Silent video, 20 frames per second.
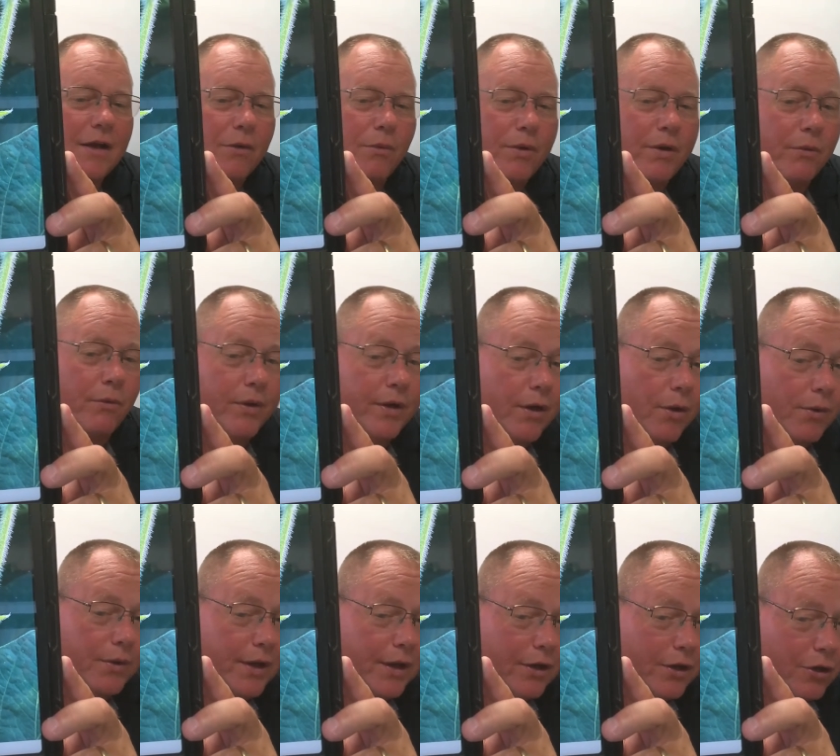we
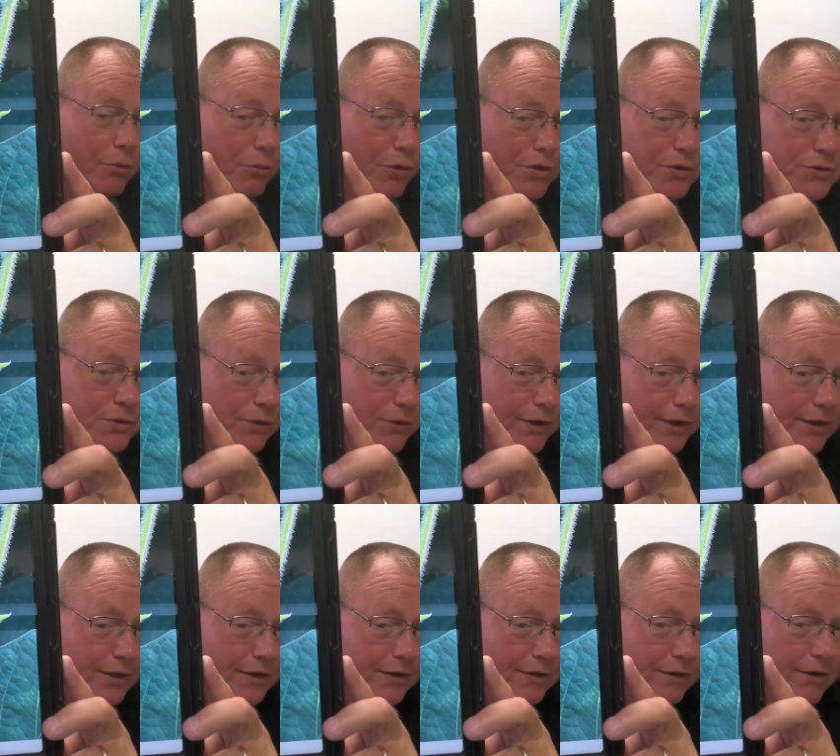don't get commercial
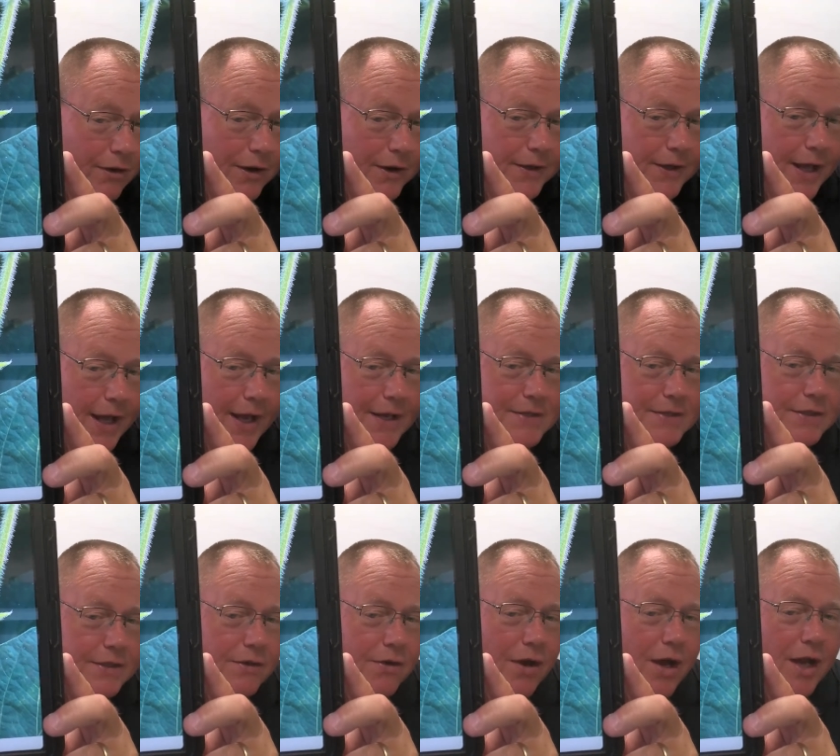here on Ask
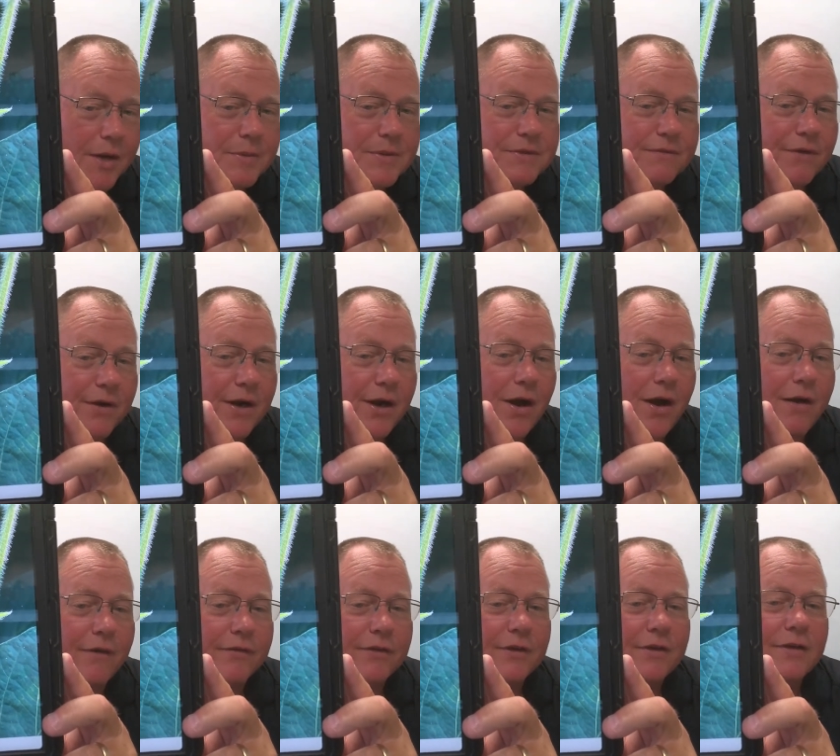the Agronomist very
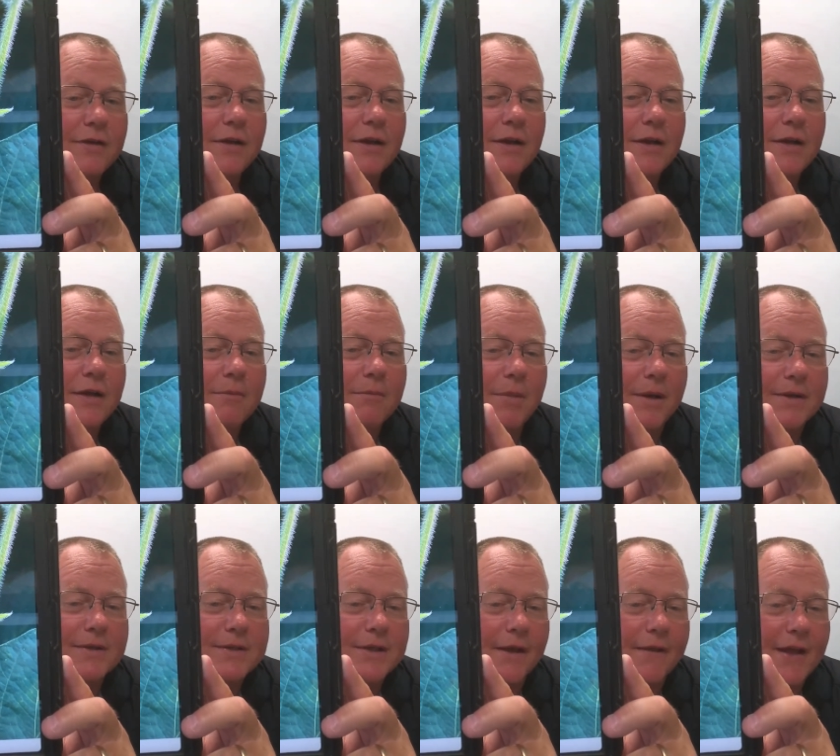often,
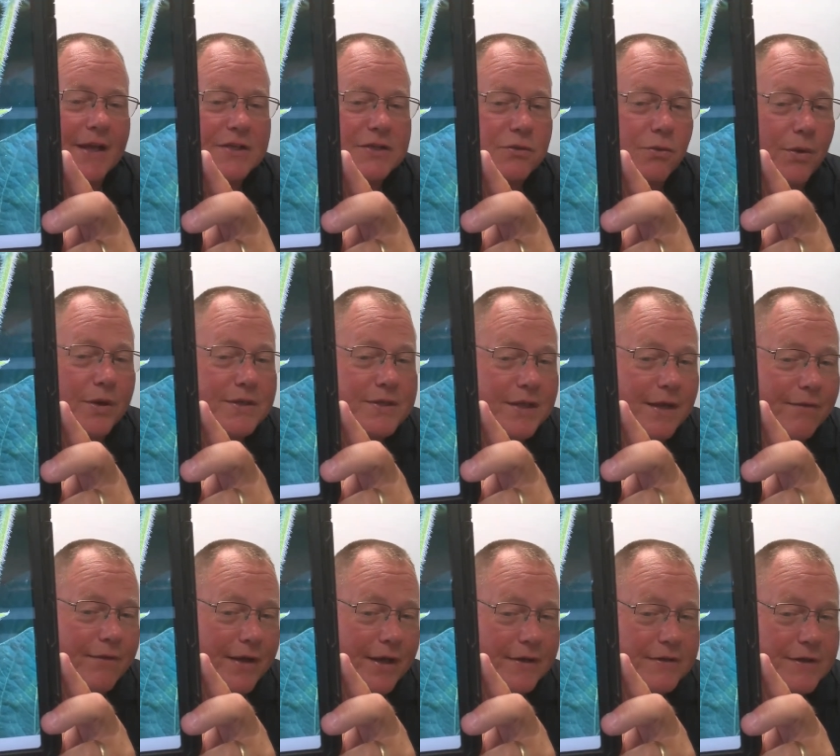but that's
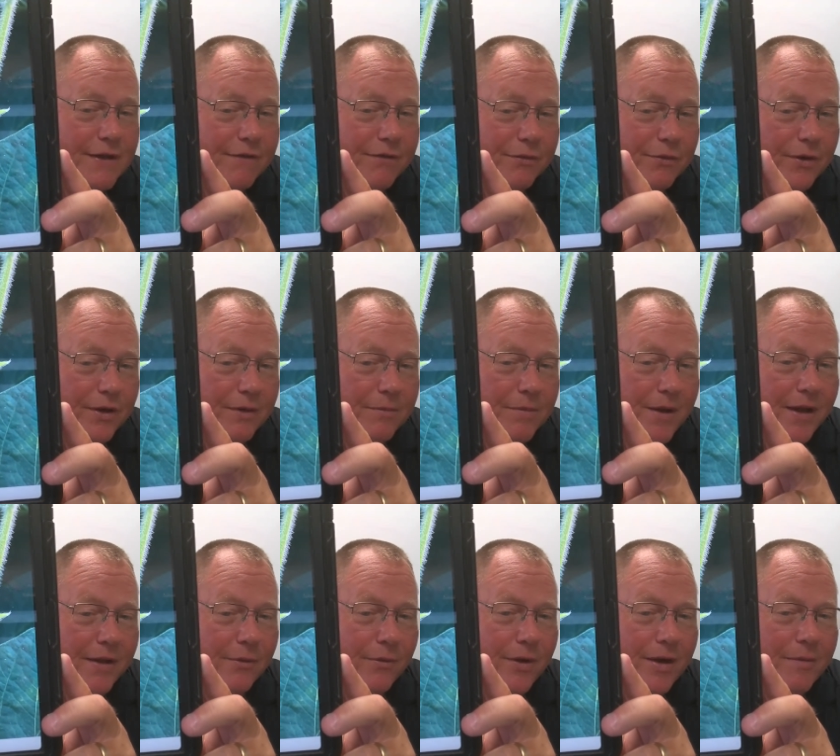27XF3,
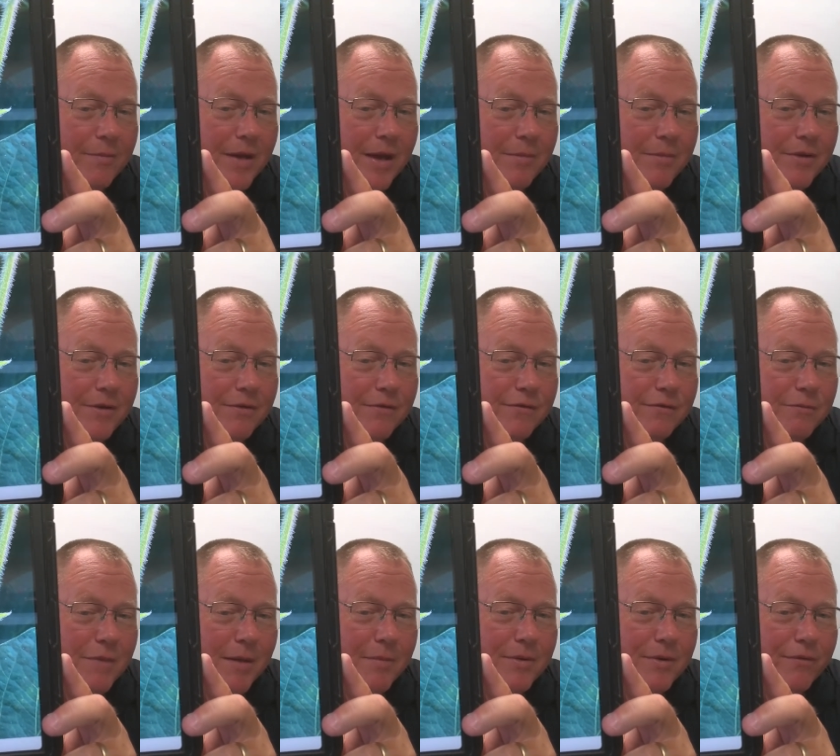by the way. Maybe you've
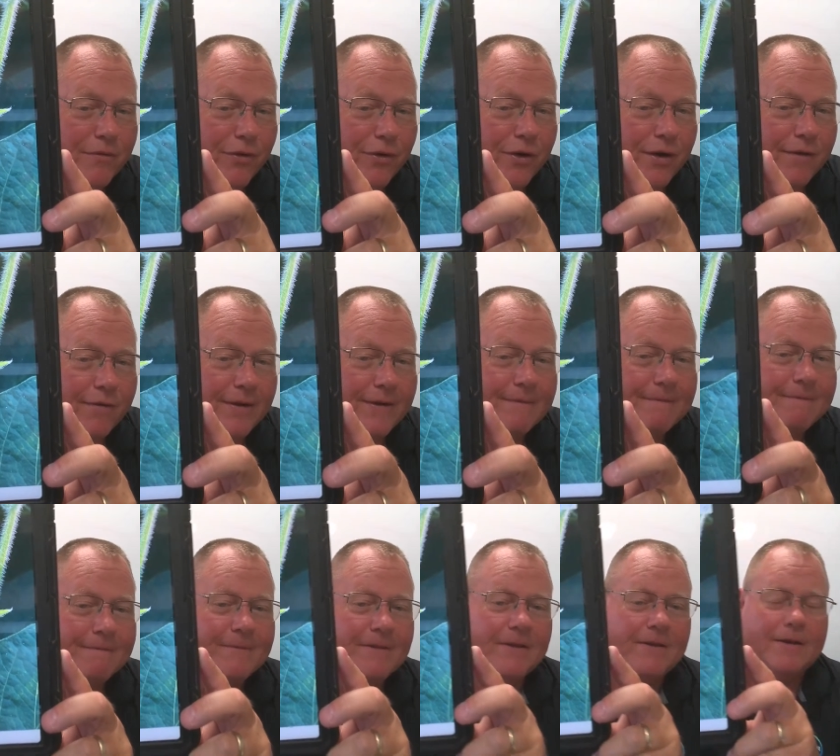heard of it.
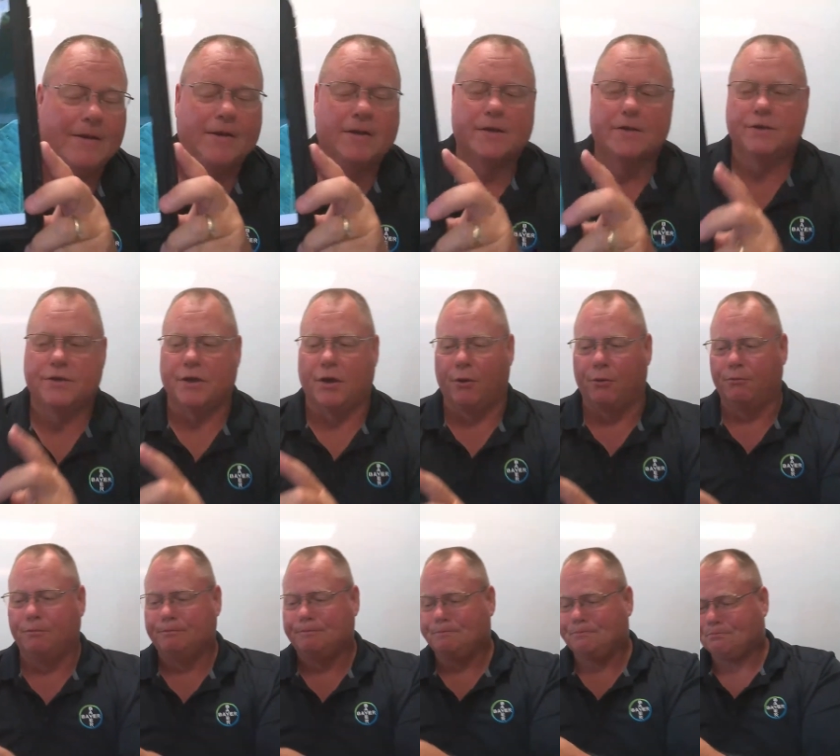
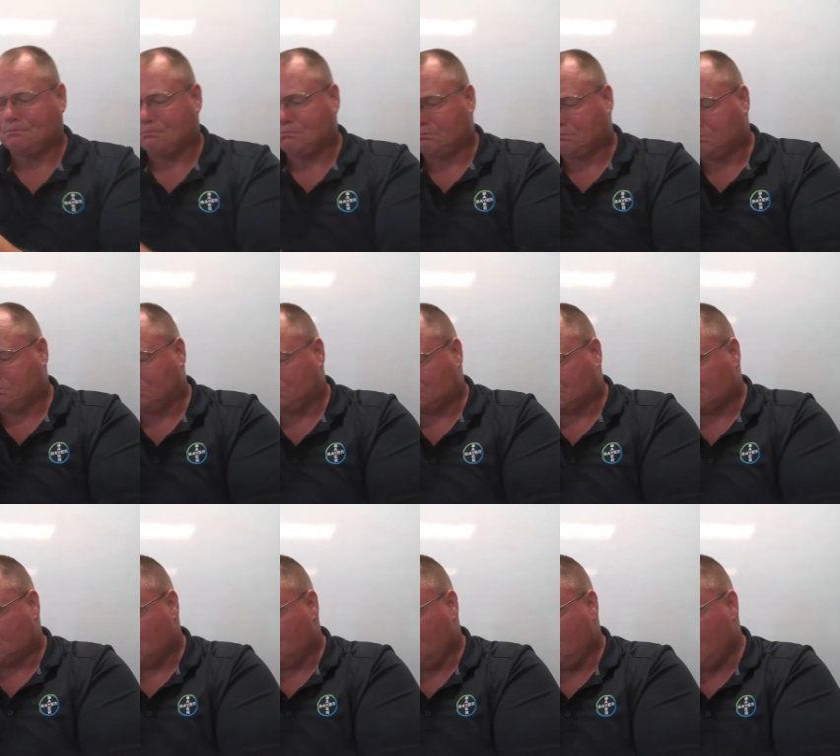So
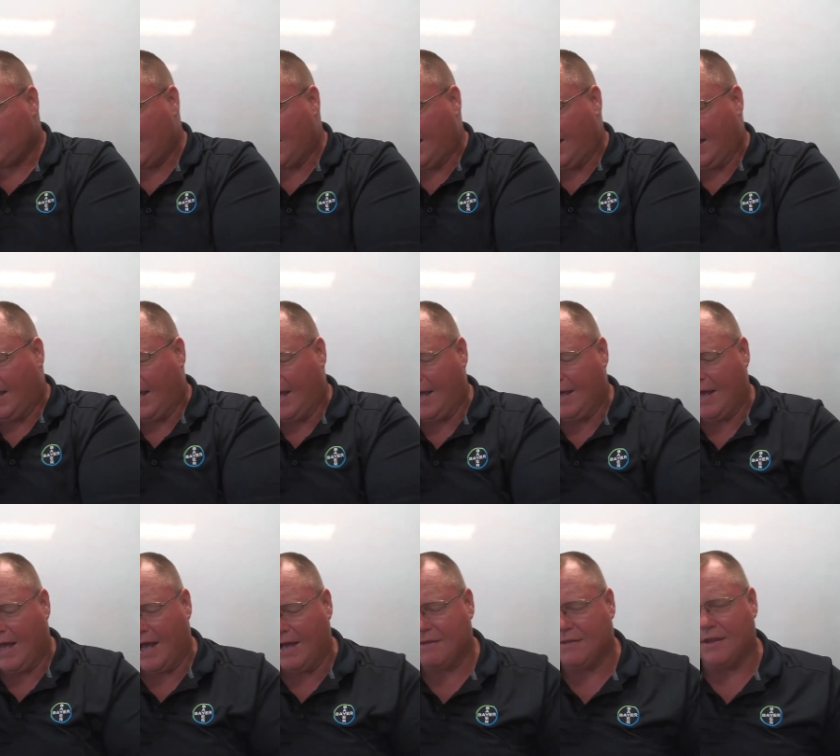
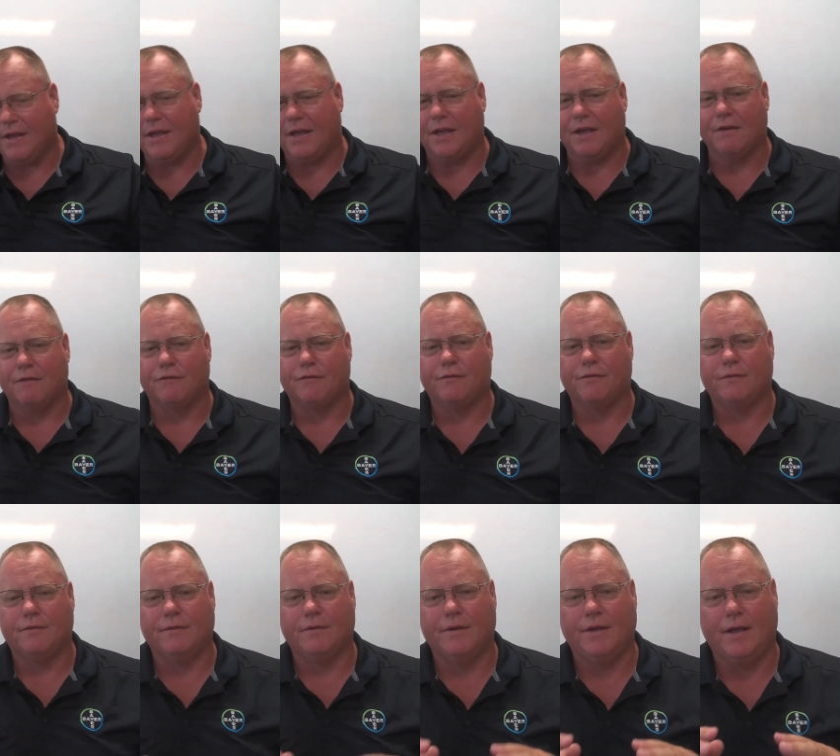I think if
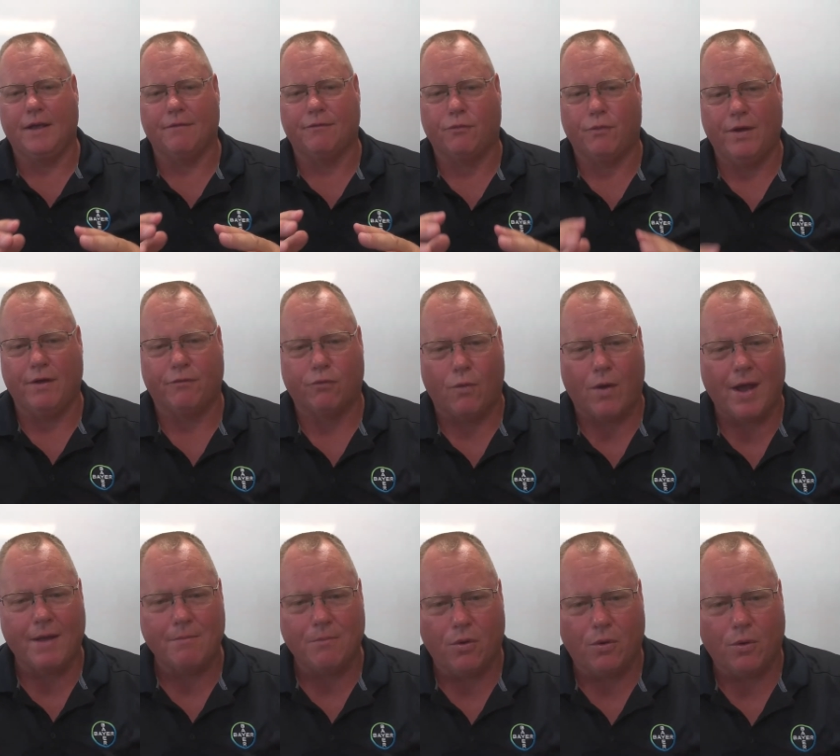
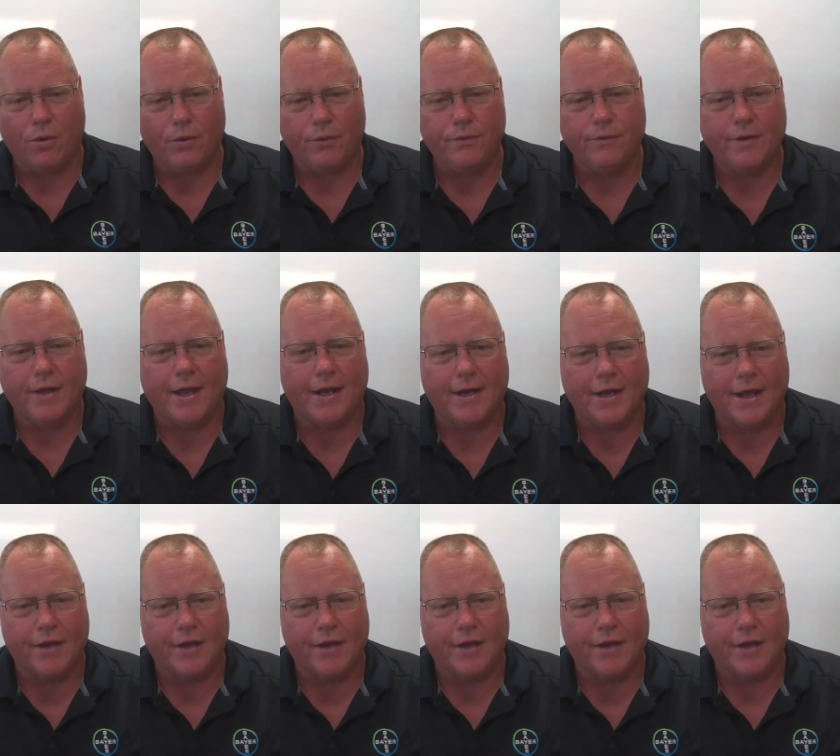white mold and